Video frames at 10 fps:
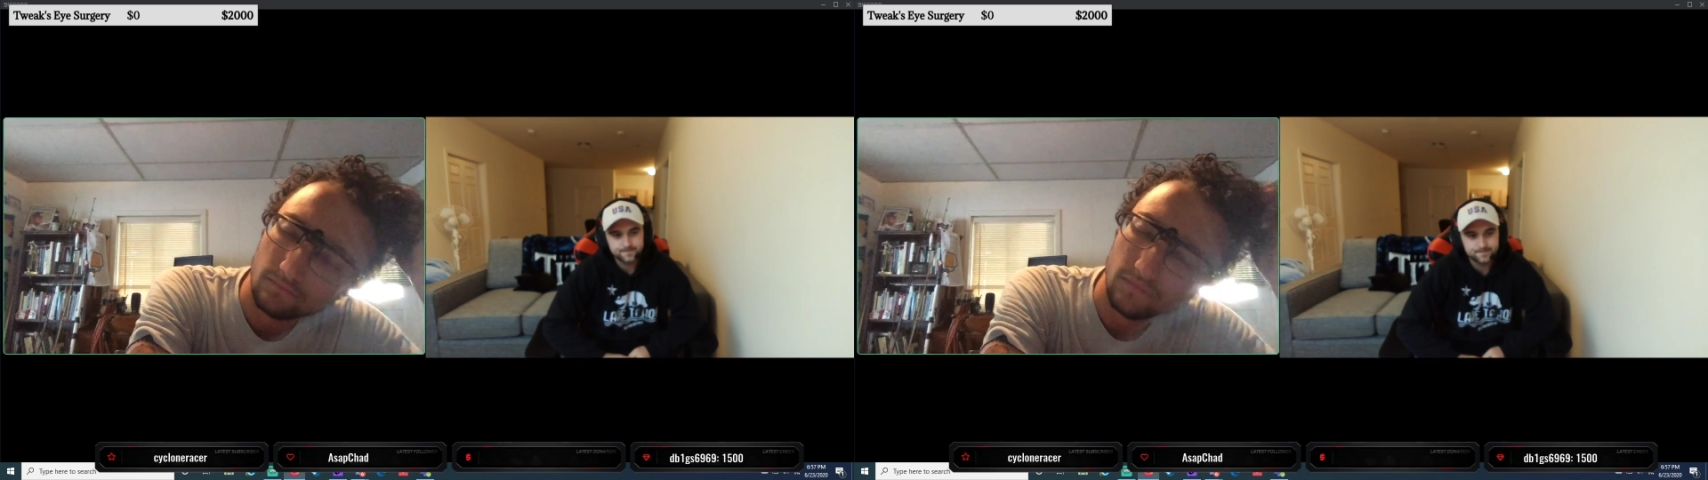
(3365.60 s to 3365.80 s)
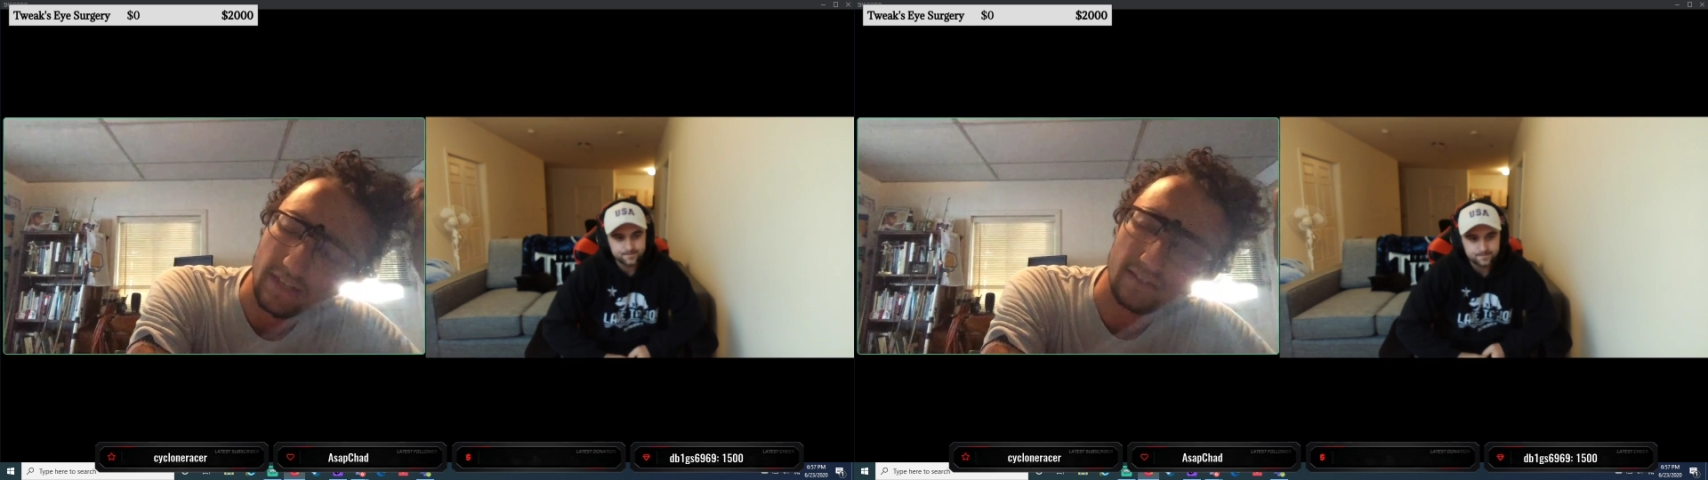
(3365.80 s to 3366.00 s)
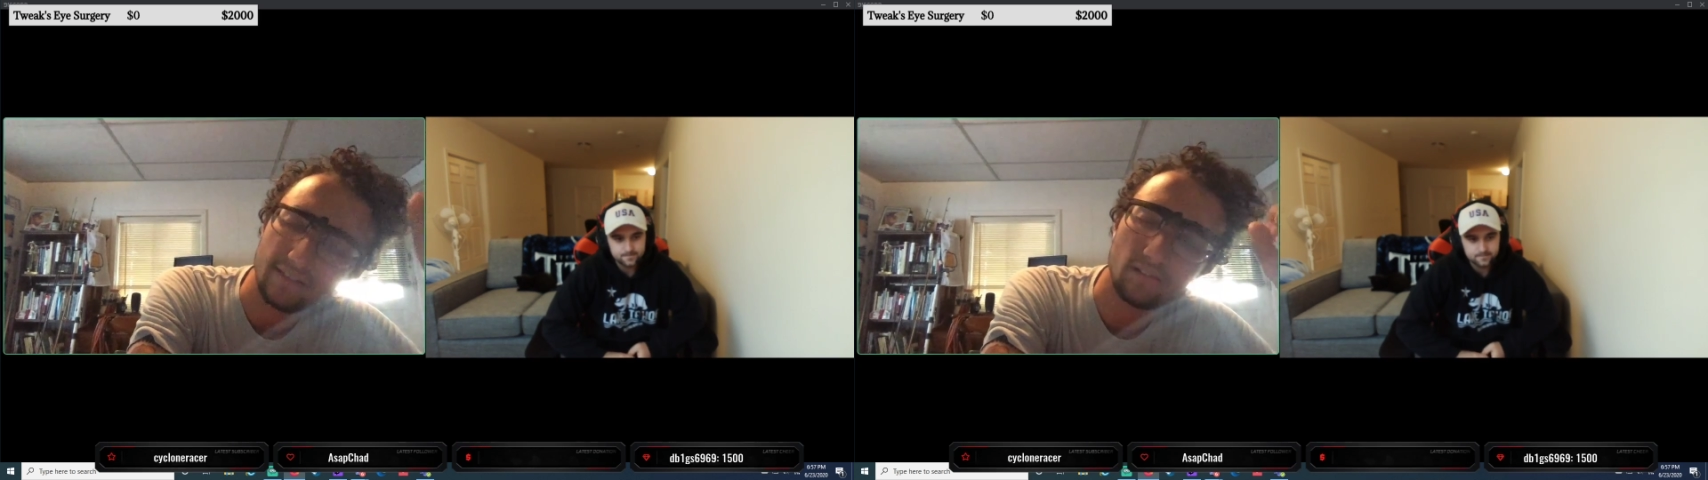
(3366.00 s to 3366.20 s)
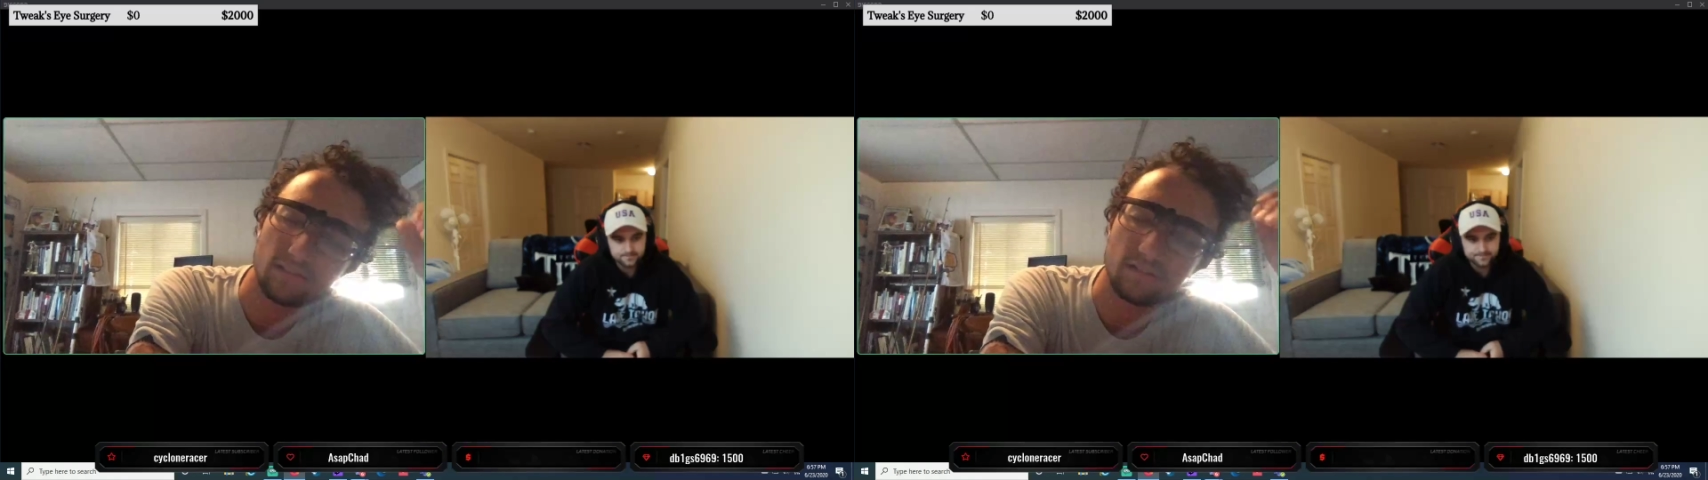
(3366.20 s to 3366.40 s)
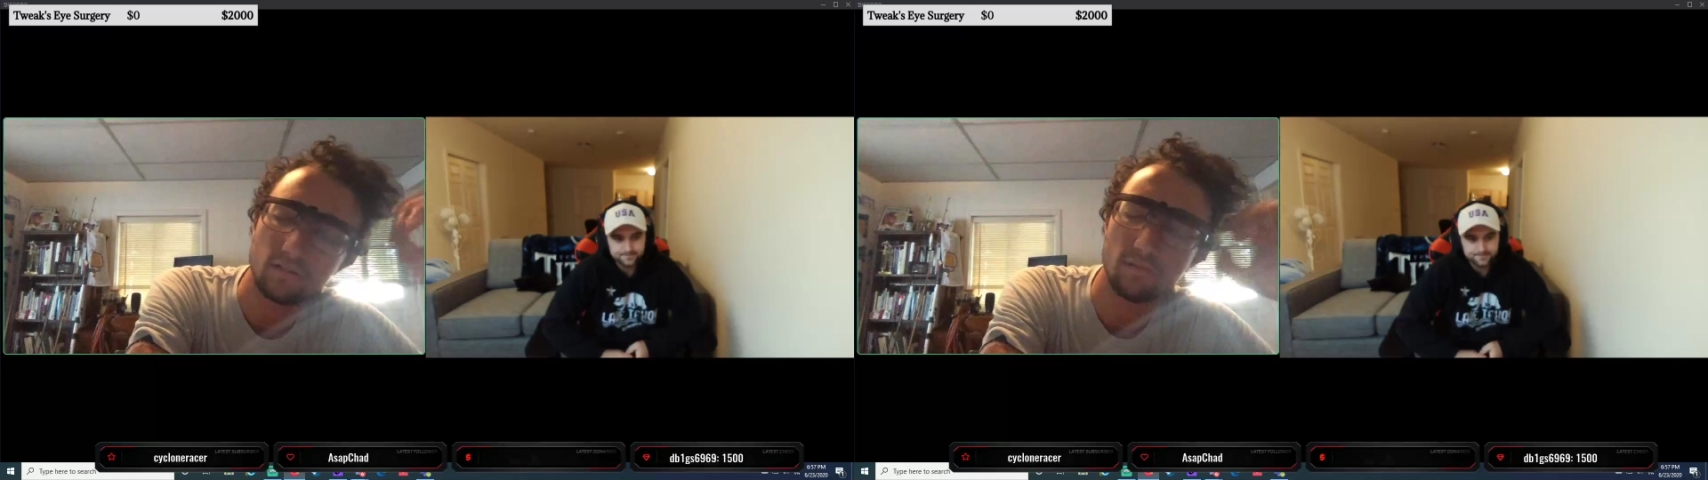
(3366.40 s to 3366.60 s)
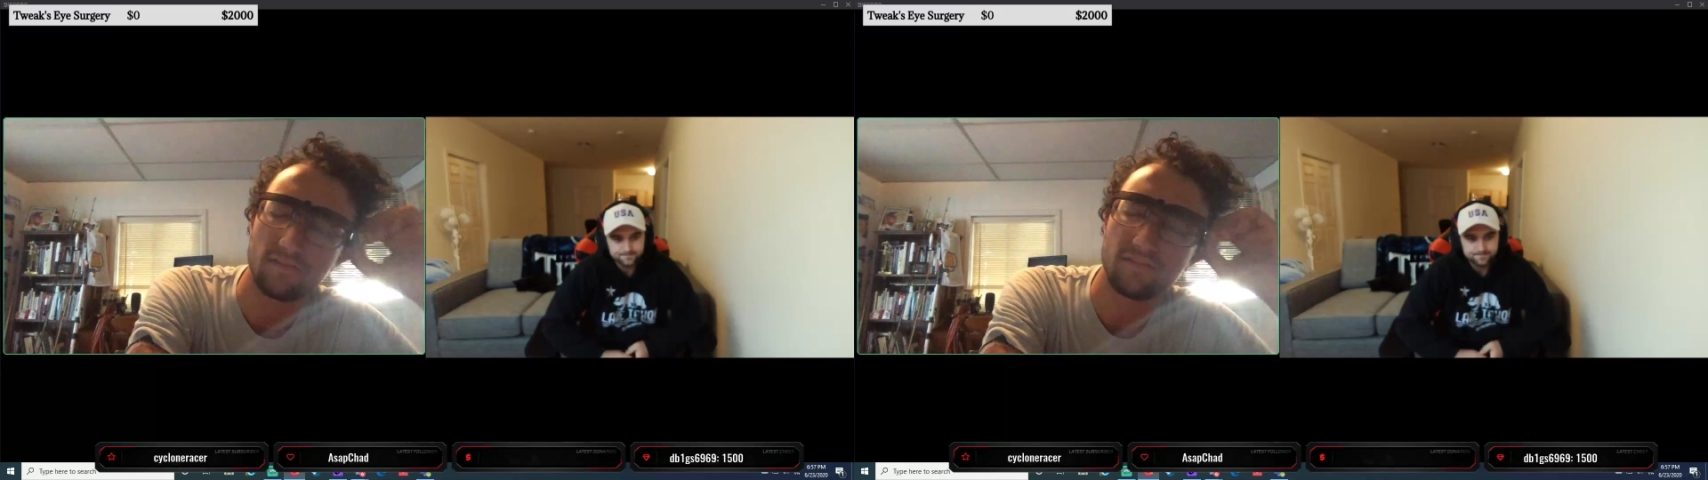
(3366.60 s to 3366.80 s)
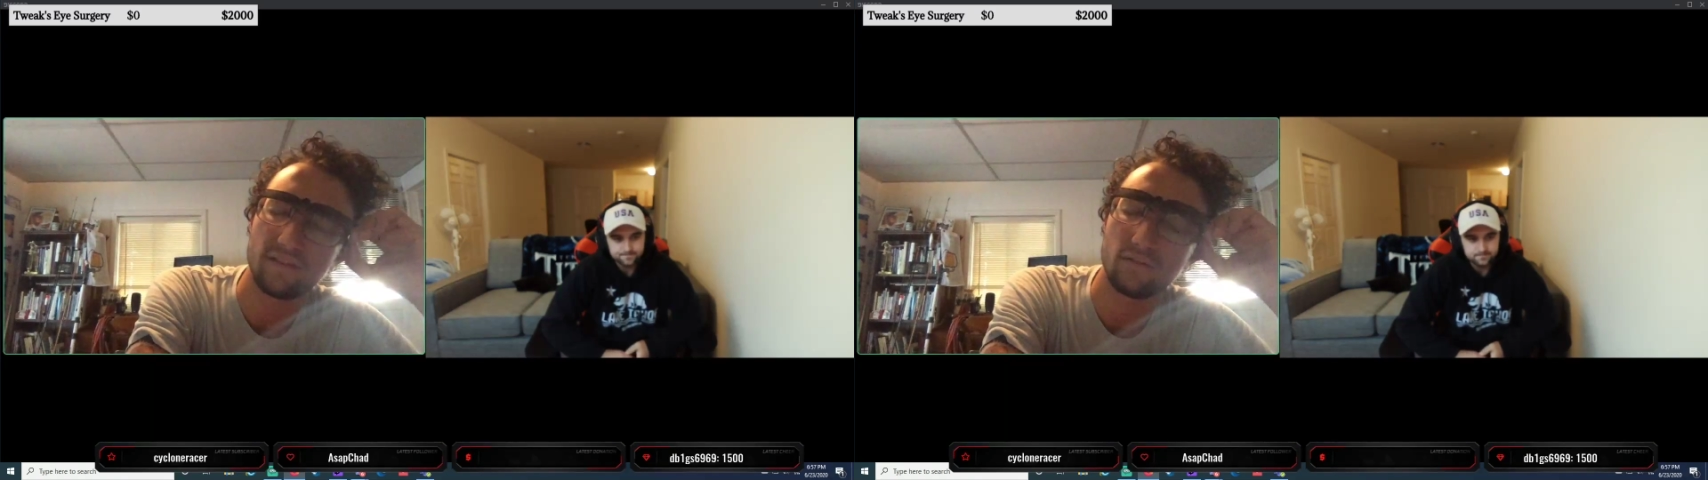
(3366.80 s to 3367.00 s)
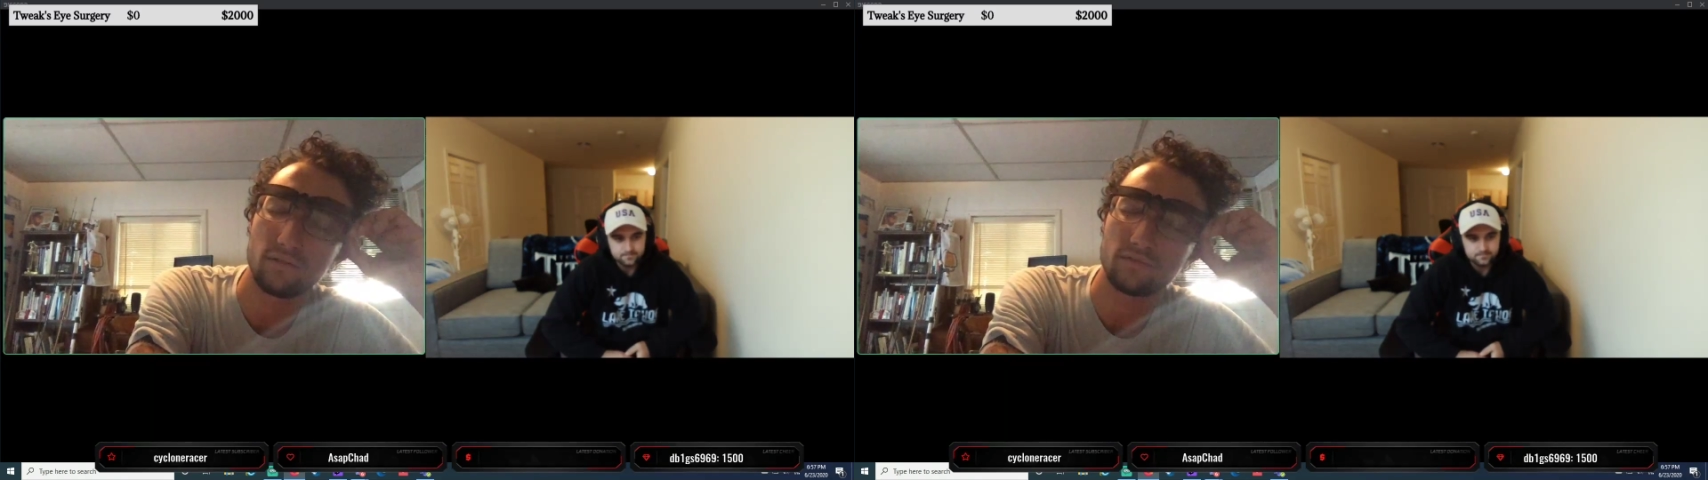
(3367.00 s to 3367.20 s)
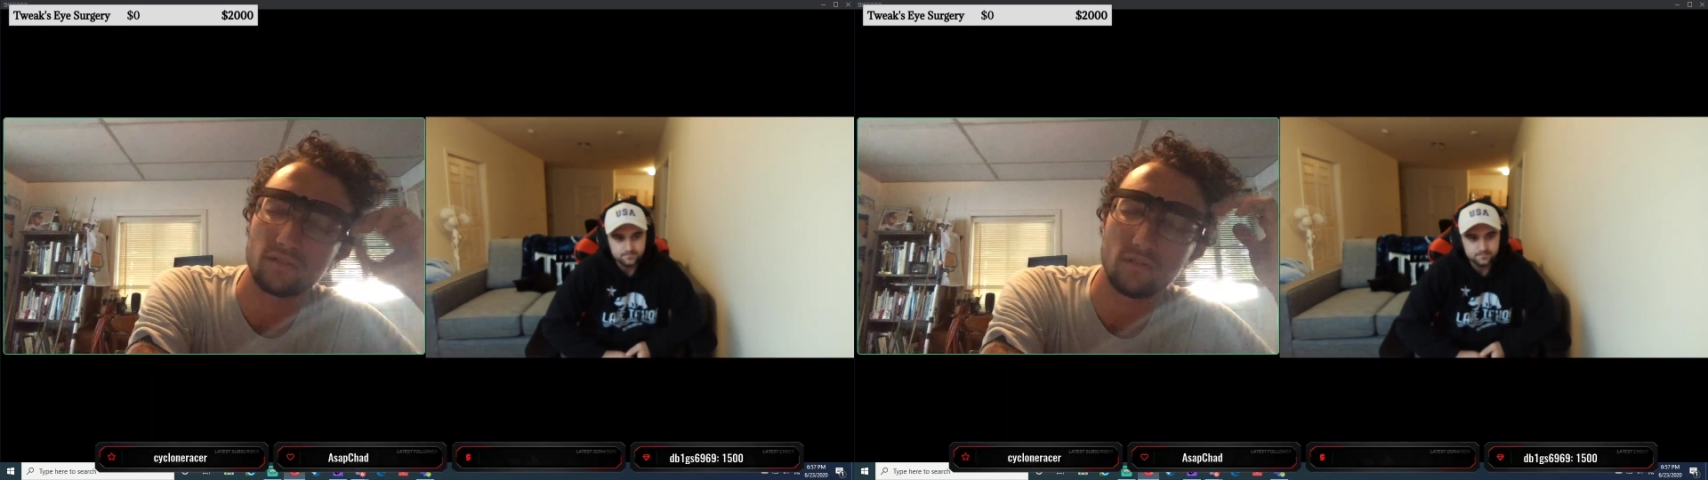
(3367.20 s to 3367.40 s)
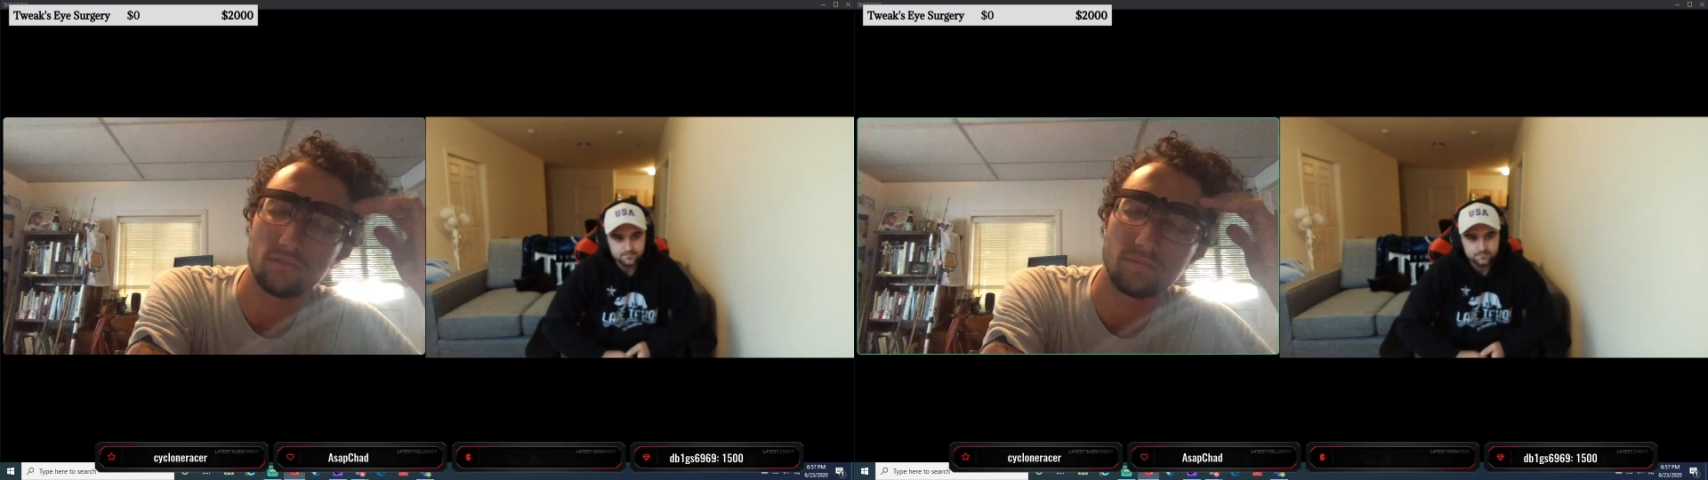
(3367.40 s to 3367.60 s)
telescope. I forget what it was
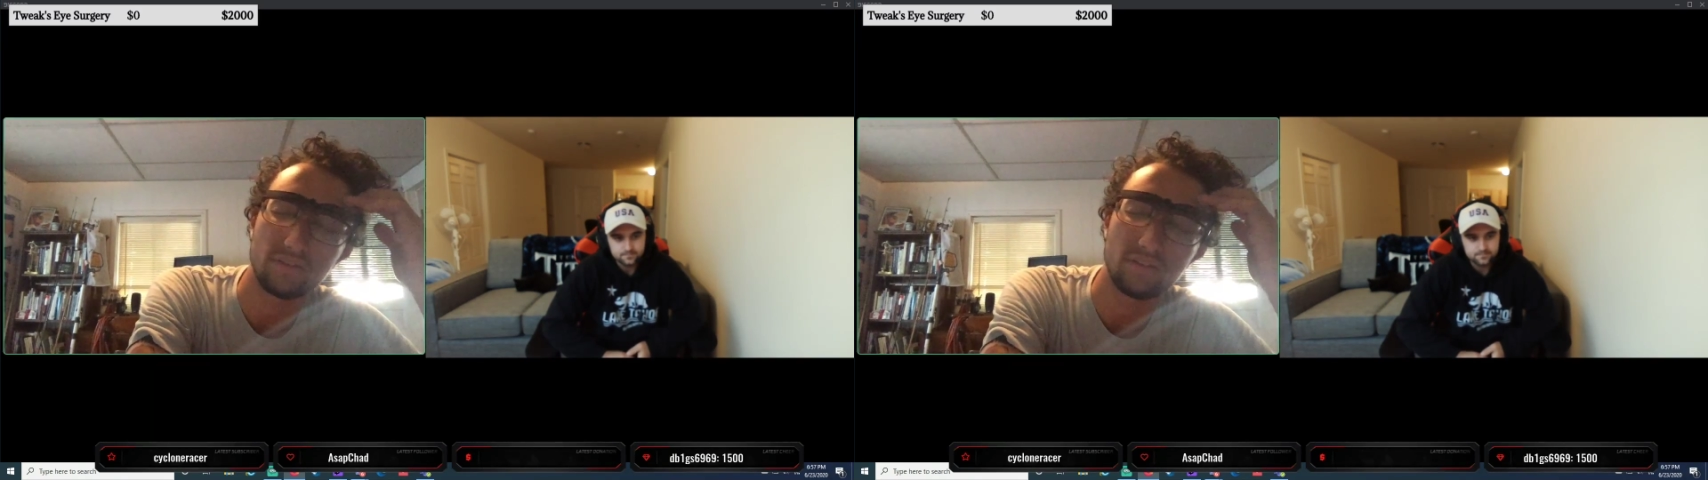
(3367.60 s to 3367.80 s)
called, but